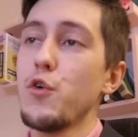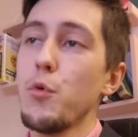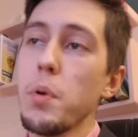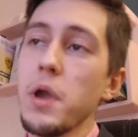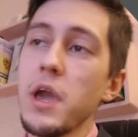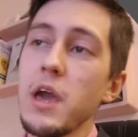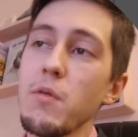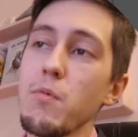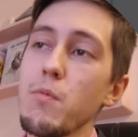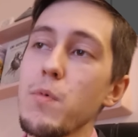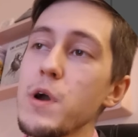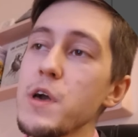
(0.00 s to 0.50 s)
To
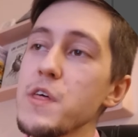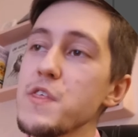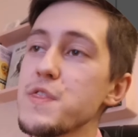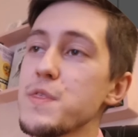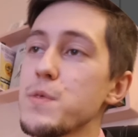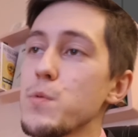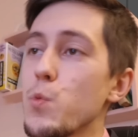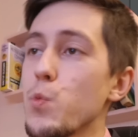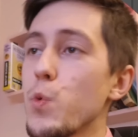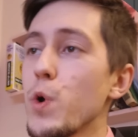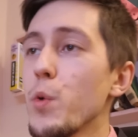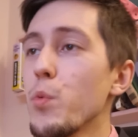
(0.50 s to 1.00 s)
begin
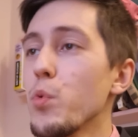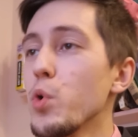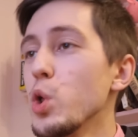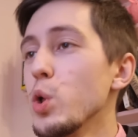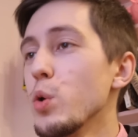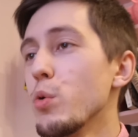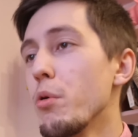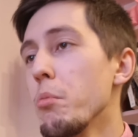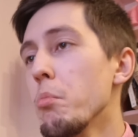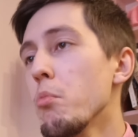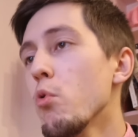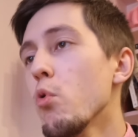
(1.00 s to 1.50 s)
with, we
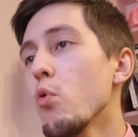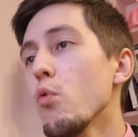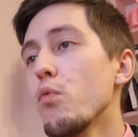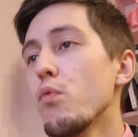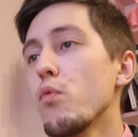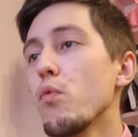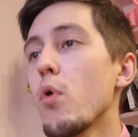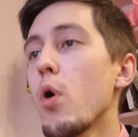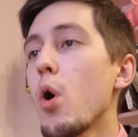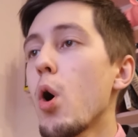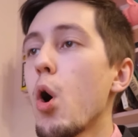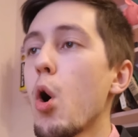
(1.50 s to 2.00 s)
will
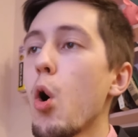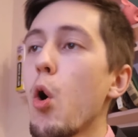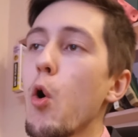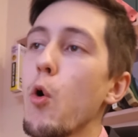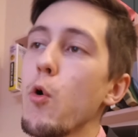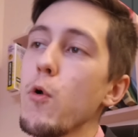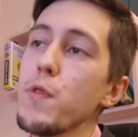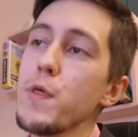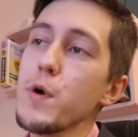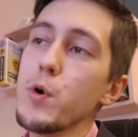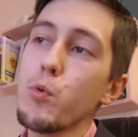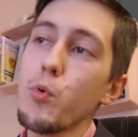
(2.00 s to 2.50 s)
remove
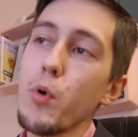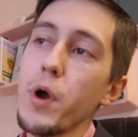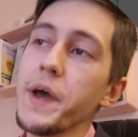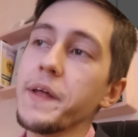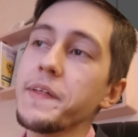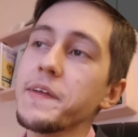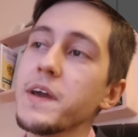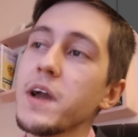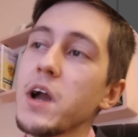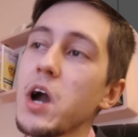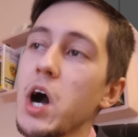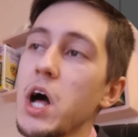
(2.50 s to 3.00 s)
all the
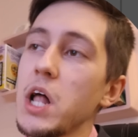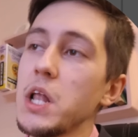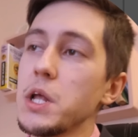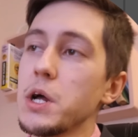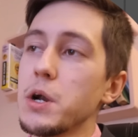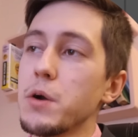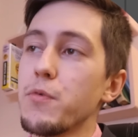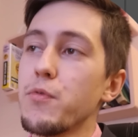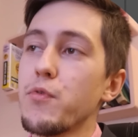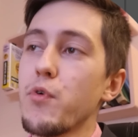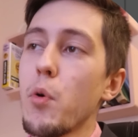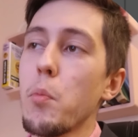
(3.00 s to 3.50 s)
red
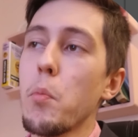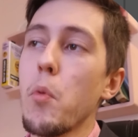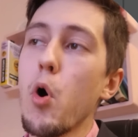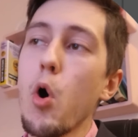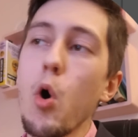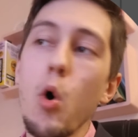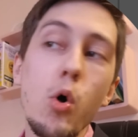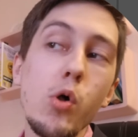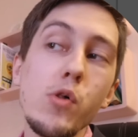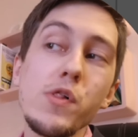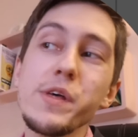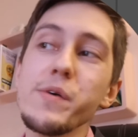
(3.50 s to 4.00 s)
color from
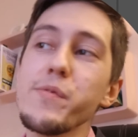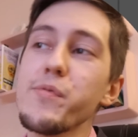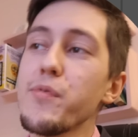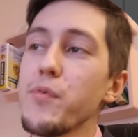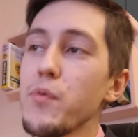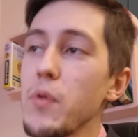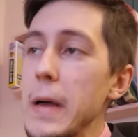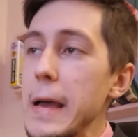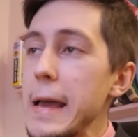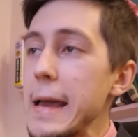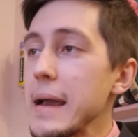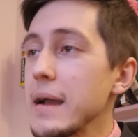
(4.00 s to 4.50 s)
all the
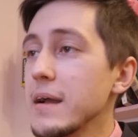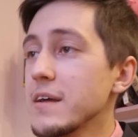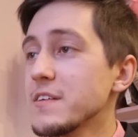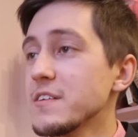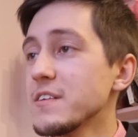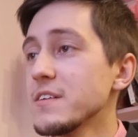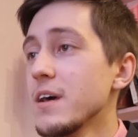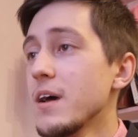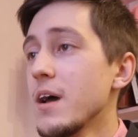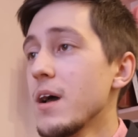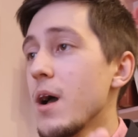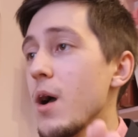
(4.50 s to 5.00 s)

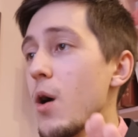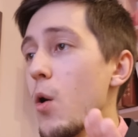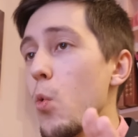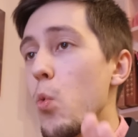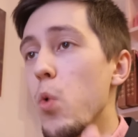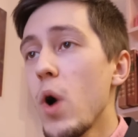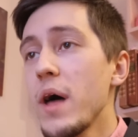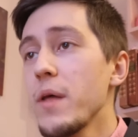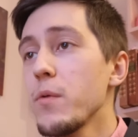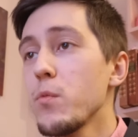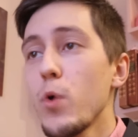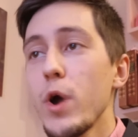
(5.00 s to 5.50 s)
flags.
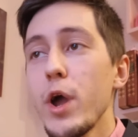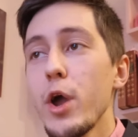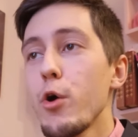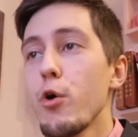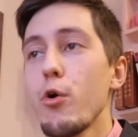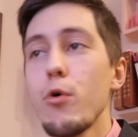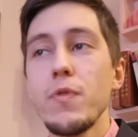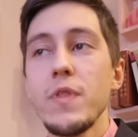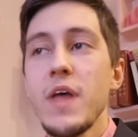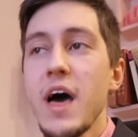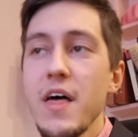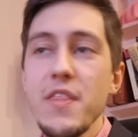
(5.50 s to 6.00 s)
one way
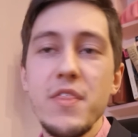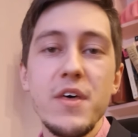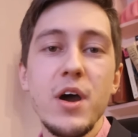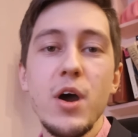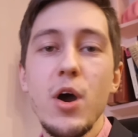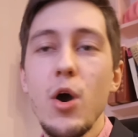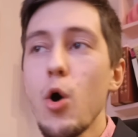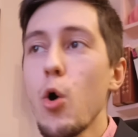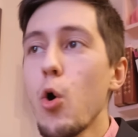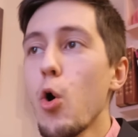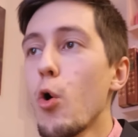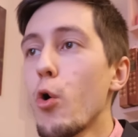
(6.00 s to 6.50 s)
or
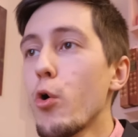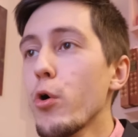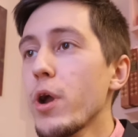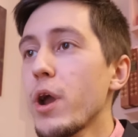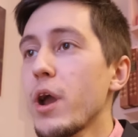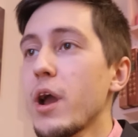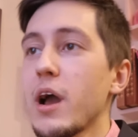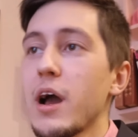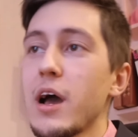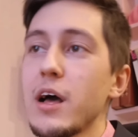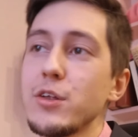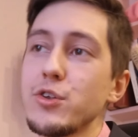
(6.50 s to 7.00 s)
another, our
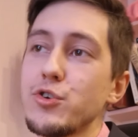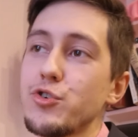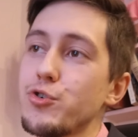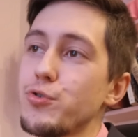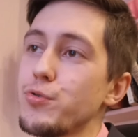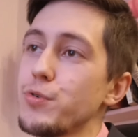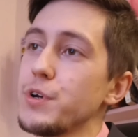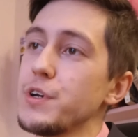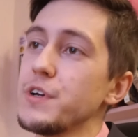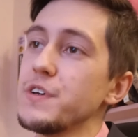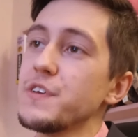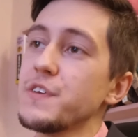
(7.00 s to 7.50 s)

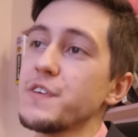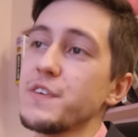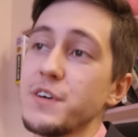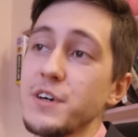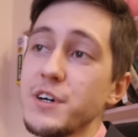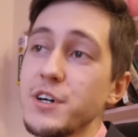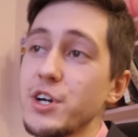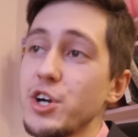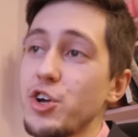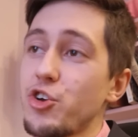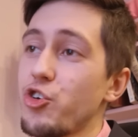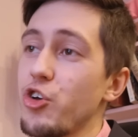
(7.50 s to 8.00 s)
countries
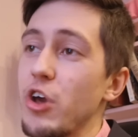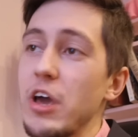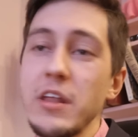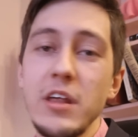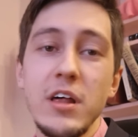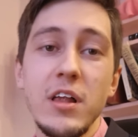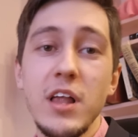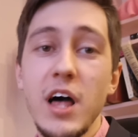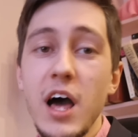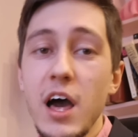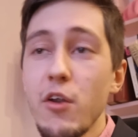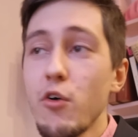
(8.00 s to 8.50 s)
uh, shed
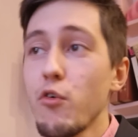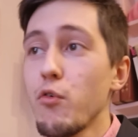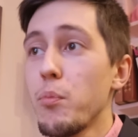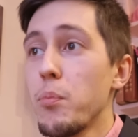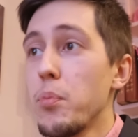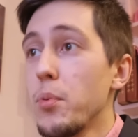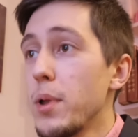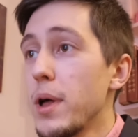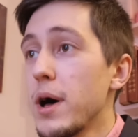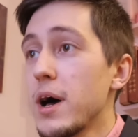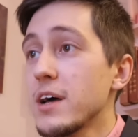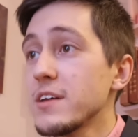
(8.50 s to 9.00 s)
a lot of
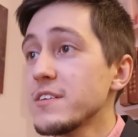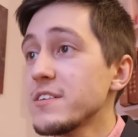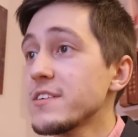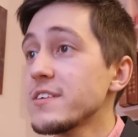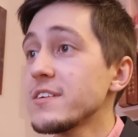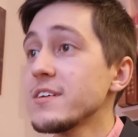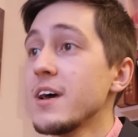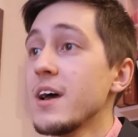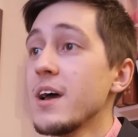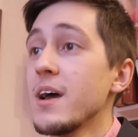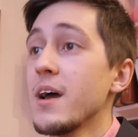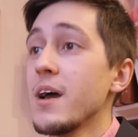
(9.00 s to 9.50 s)
blood,
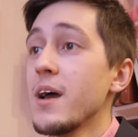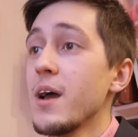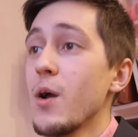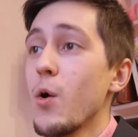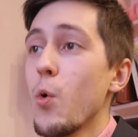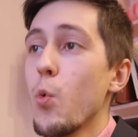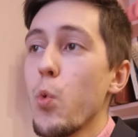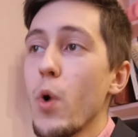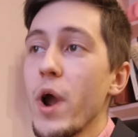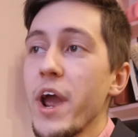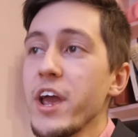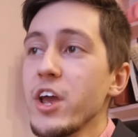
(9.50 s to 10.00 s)

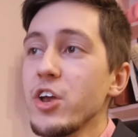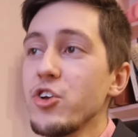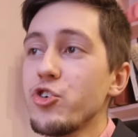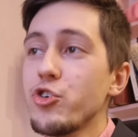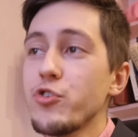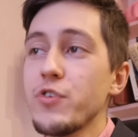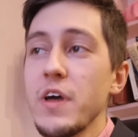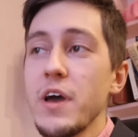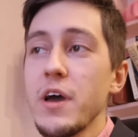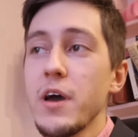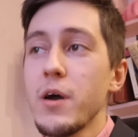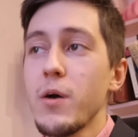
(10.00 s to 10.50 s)

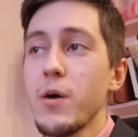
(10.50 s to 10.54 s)
waged